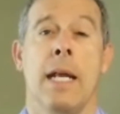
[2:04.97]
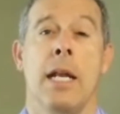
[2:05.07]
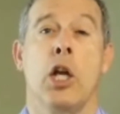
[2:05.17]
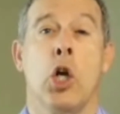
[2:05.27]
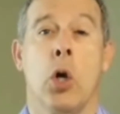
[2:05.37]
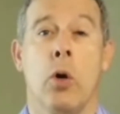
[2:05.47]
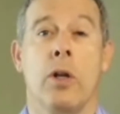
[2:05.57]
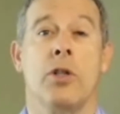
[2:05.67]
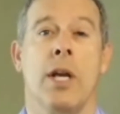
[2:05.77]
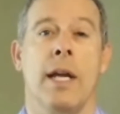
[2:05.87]
an
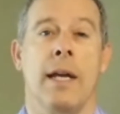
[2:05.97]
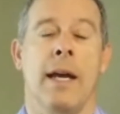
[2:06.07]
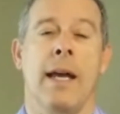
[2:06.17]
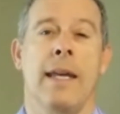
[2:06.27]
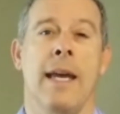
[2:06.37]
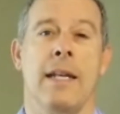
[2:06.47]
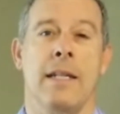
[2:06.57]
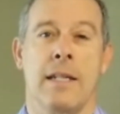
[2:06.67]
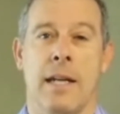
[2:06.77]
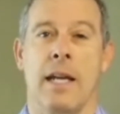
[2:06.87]
encouraging yet
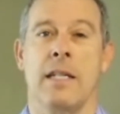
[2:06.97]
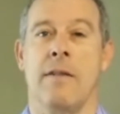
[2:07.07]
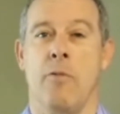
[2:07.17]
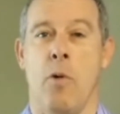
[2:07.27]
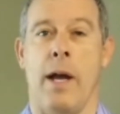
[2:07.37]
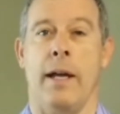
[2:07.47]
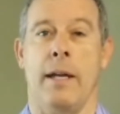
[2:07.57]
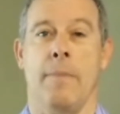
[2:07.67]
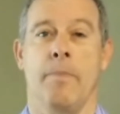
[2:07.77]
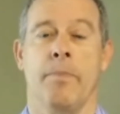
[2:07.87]
decisive way.